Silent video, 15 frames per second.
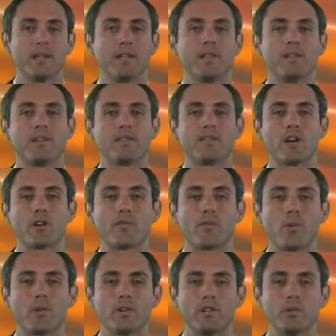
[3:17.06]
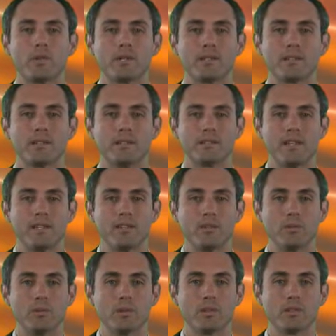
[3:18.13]
that therefore you can
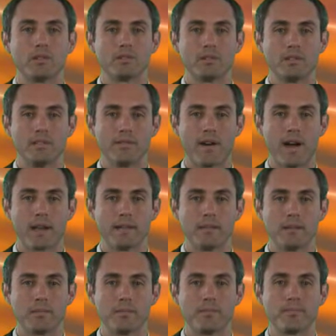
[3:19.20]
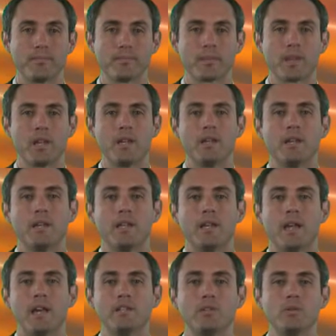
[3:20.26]
continue to defy Him.
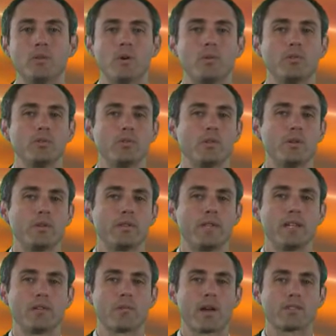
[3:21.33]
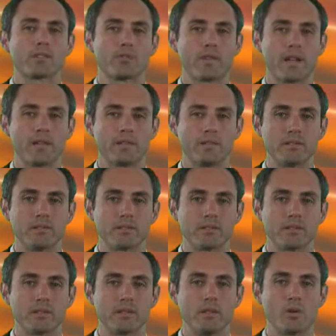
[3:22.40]
And you don't do it with any
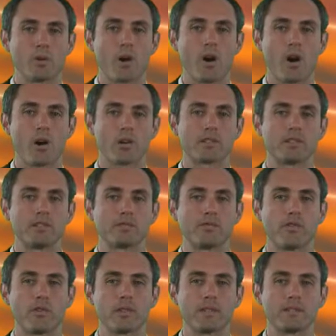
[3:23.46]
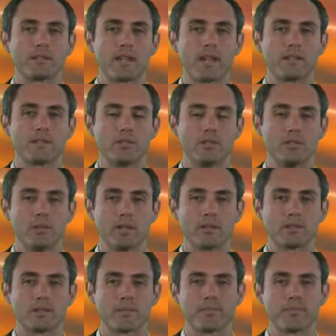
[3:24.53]
reservations. Your heart is fully set to do it.